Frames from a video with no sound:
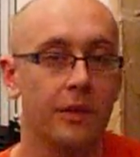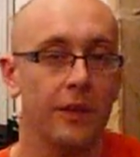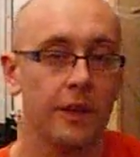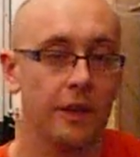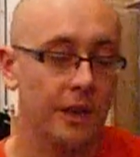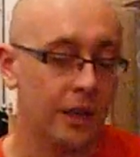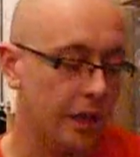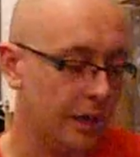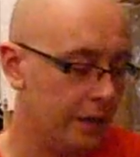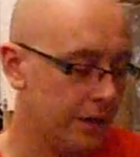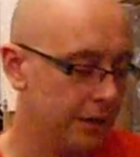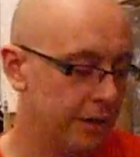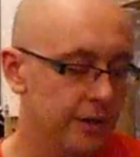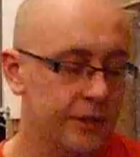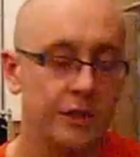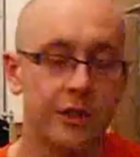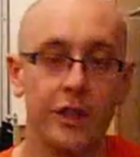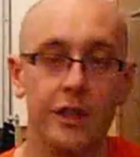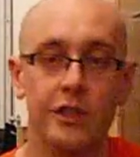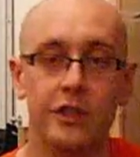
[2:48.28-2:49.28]
with the
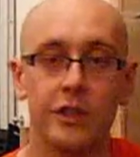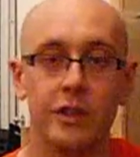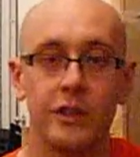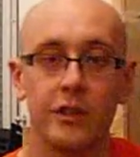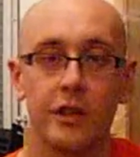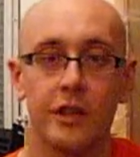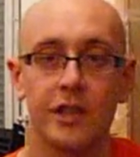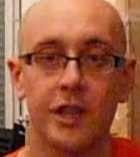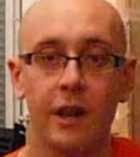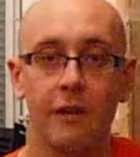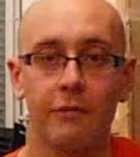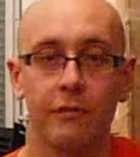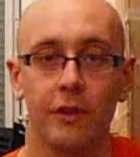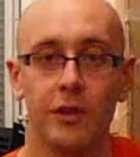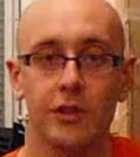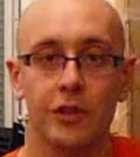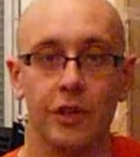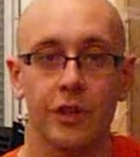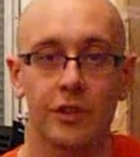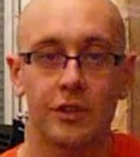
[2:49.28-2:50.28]
Jap
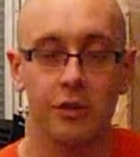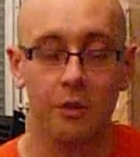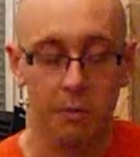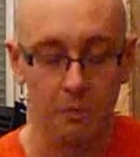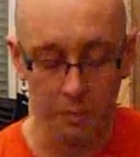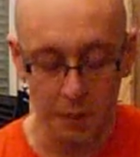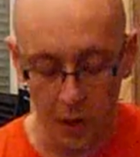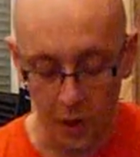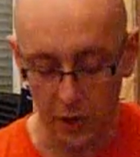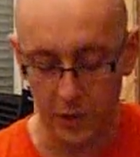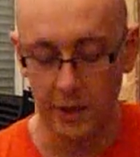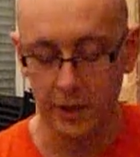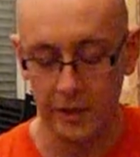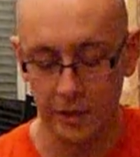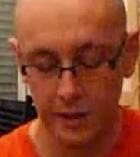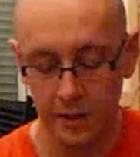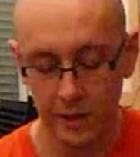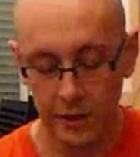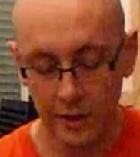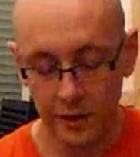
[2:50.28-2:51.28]
version at some
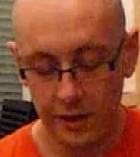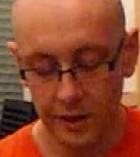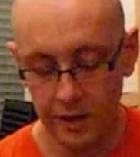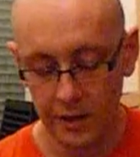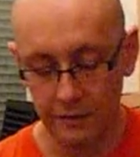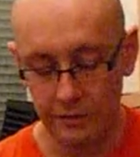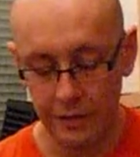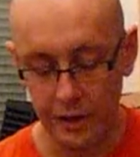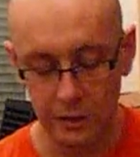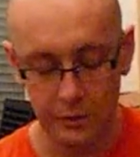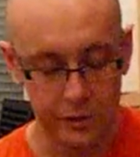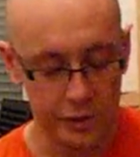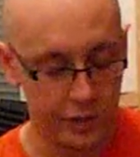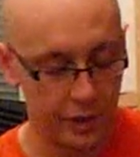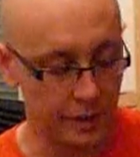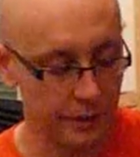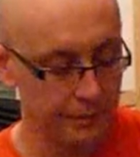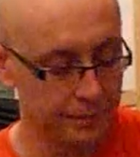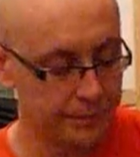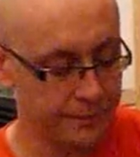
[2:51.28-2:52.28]
point in the
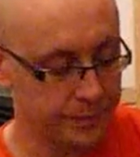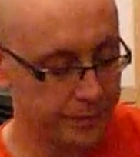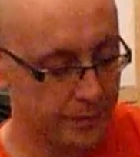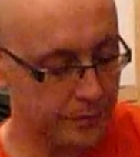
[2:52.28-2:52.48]
future.